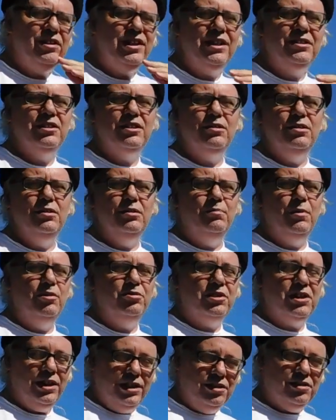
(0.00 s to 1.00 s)
That's the
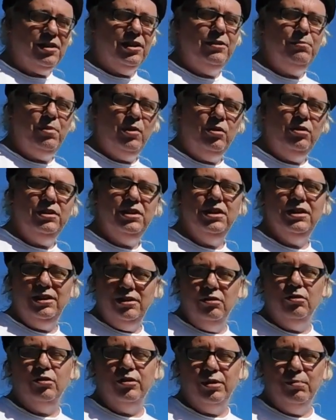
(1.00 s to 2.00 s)
most easterly point
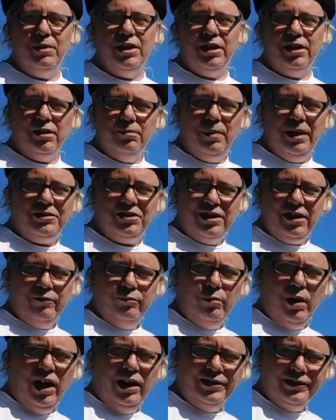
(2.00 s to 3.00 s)
in North America, about
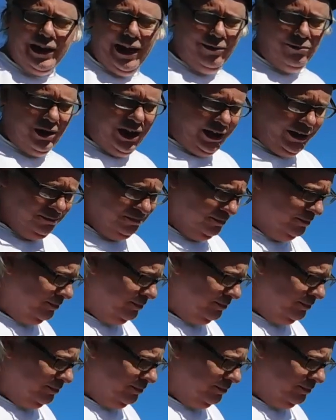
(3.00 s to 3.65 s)
7 miles that way.